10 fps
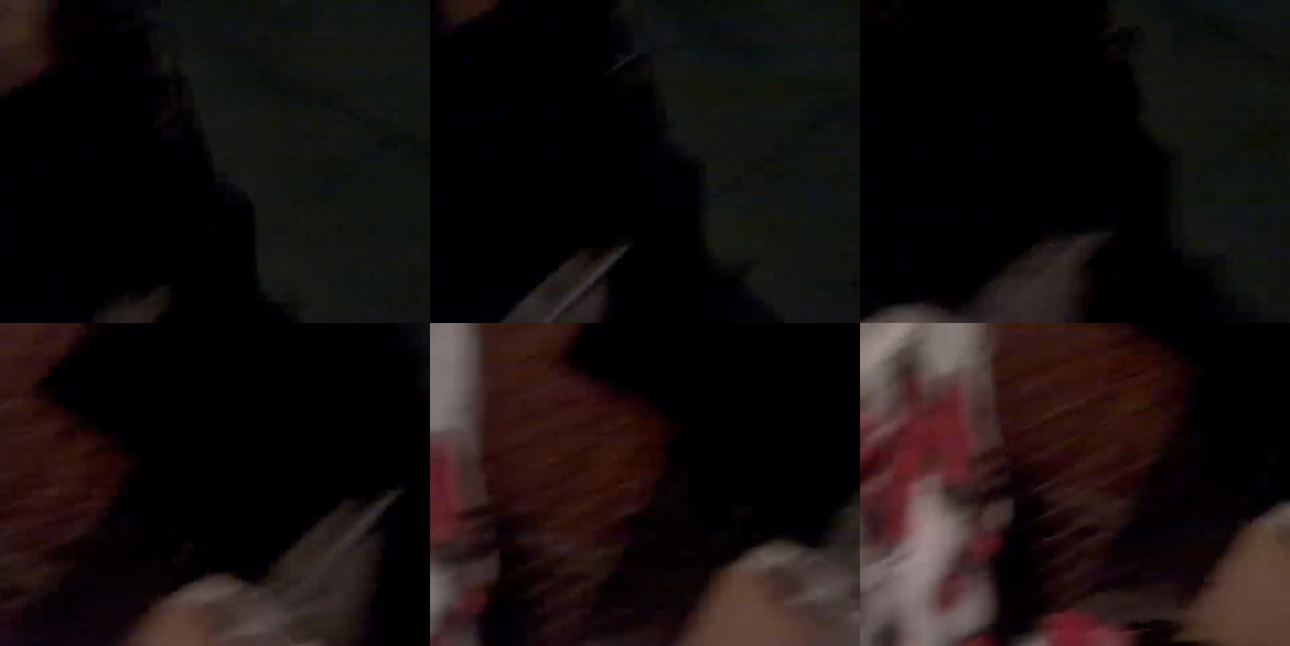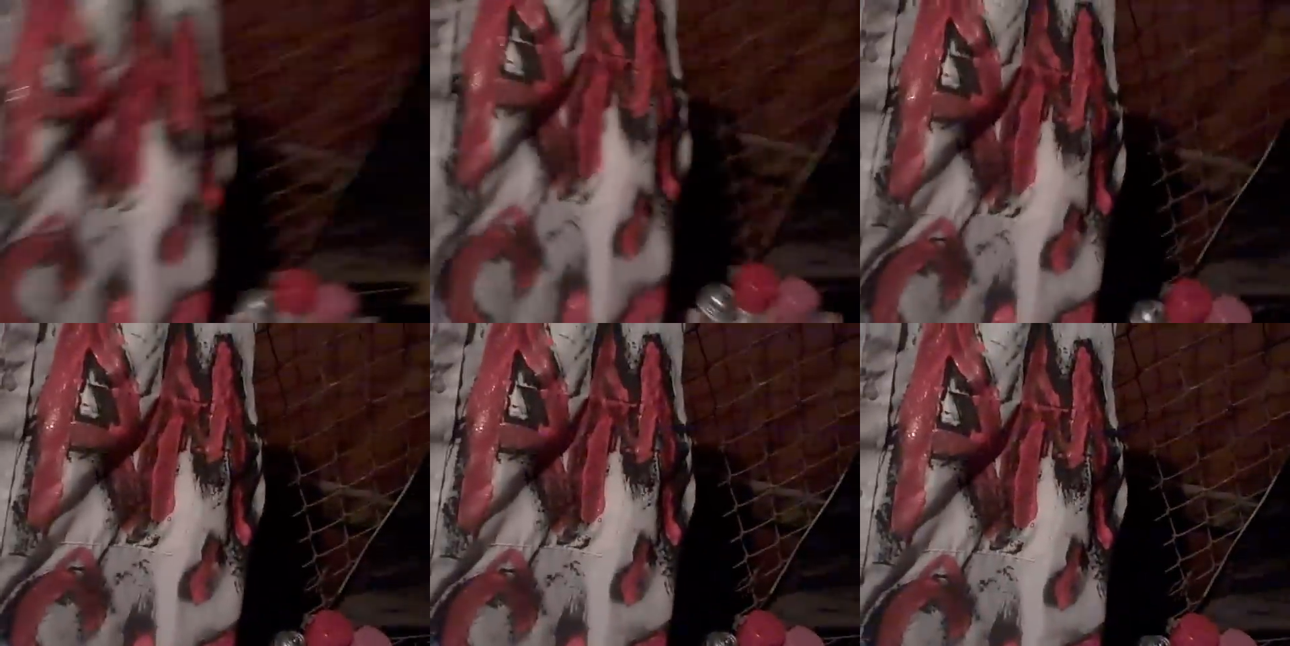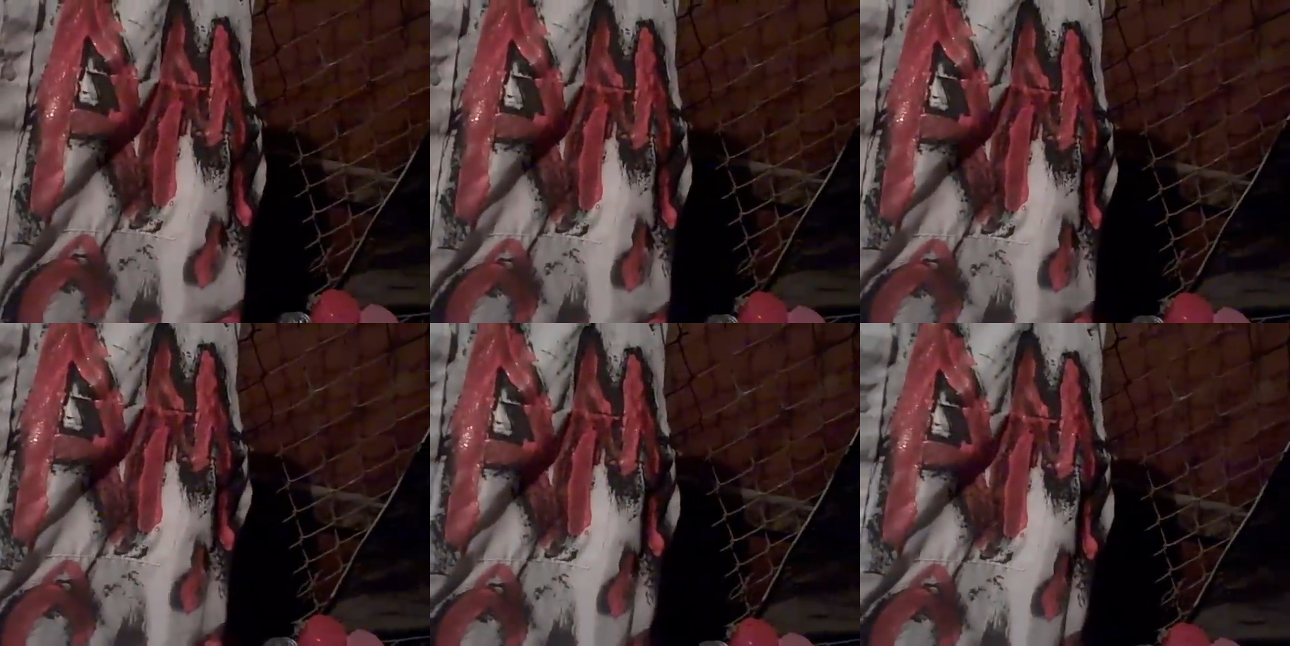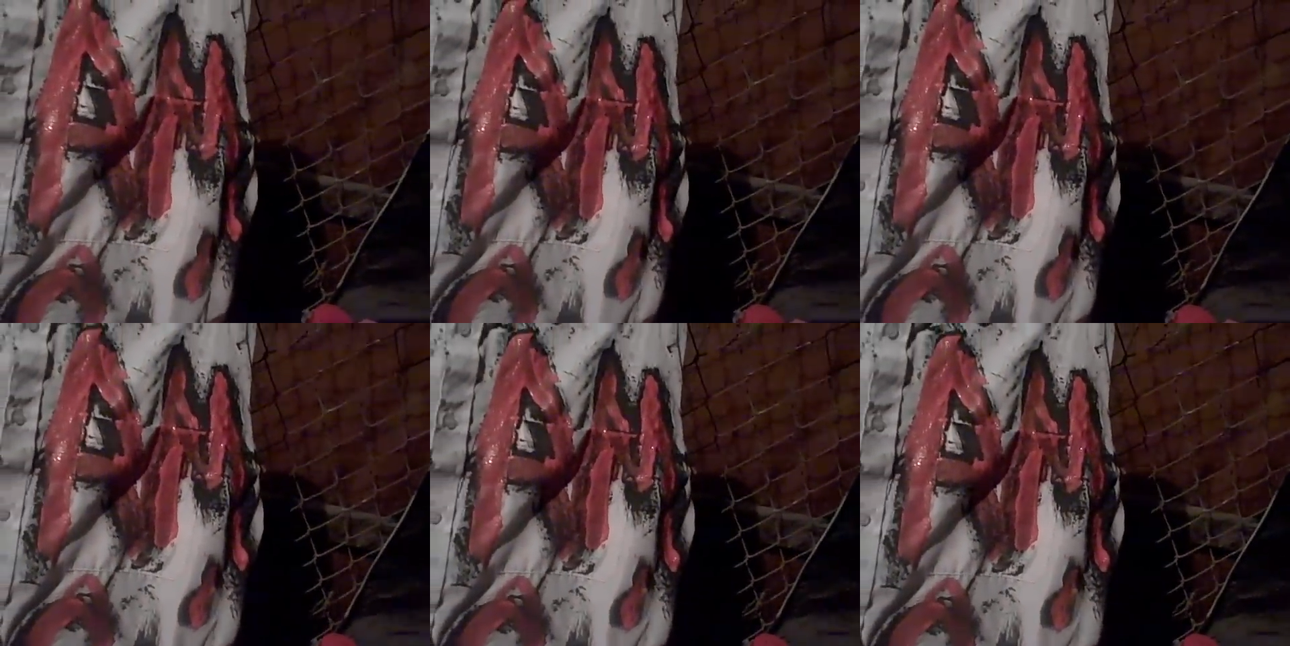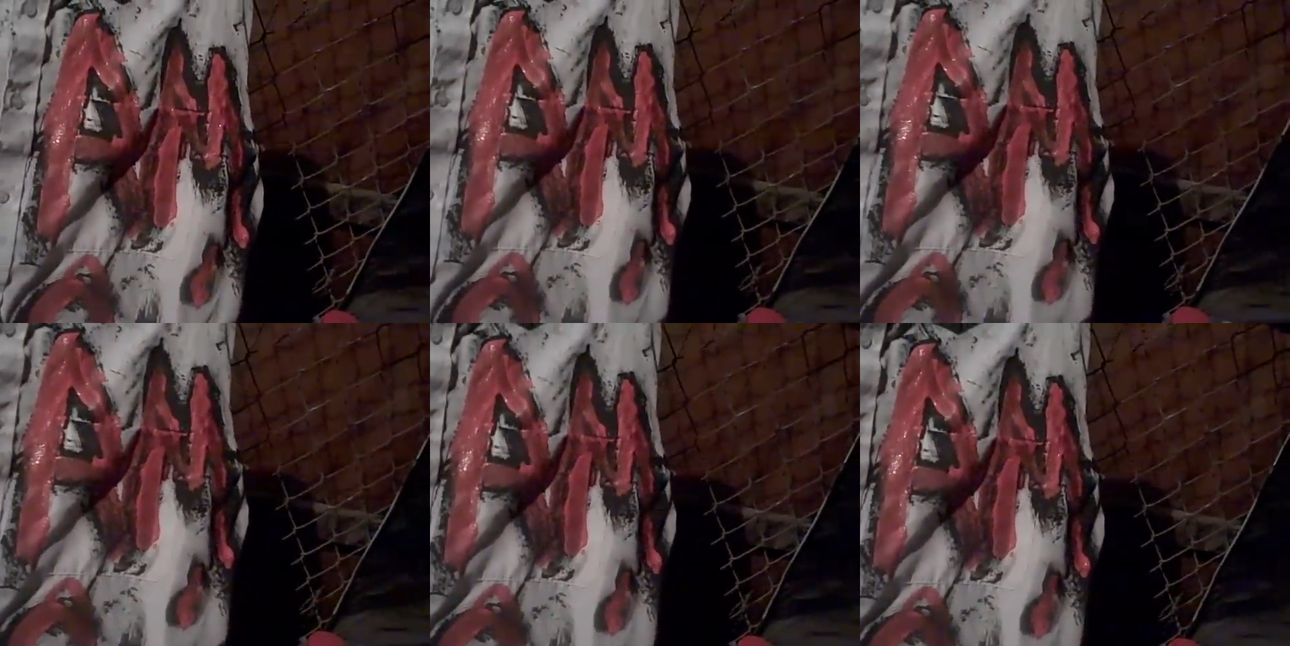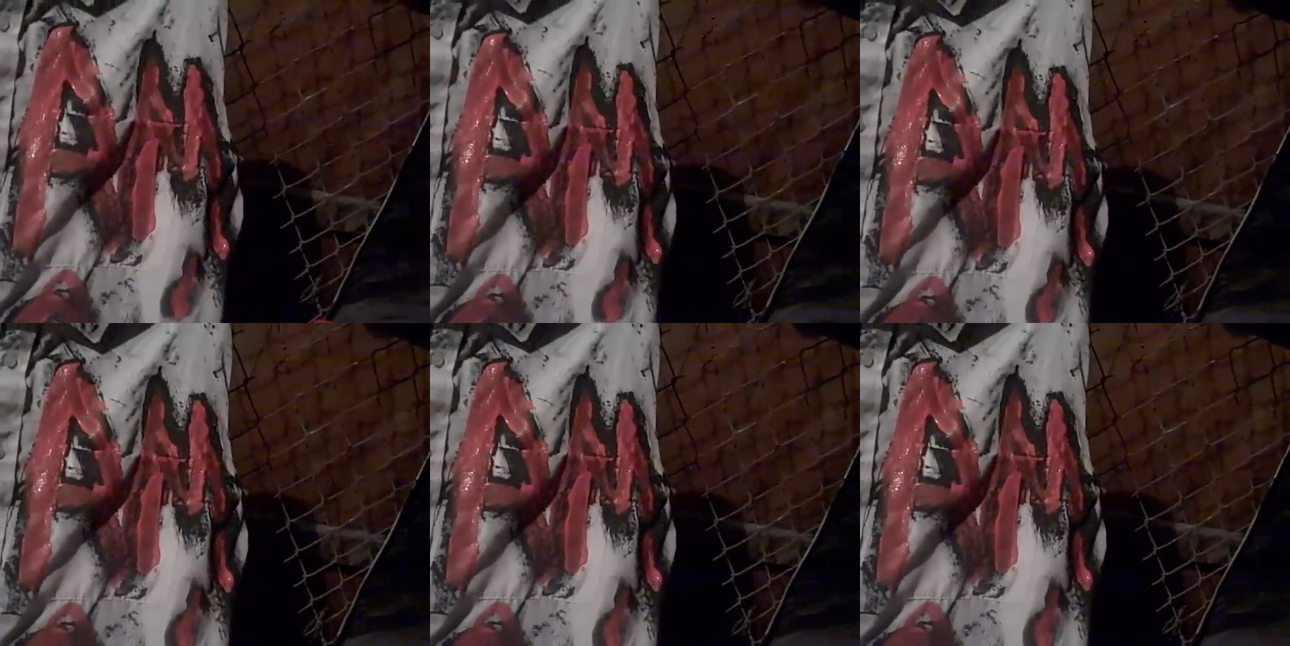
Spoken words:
(no speaker visible)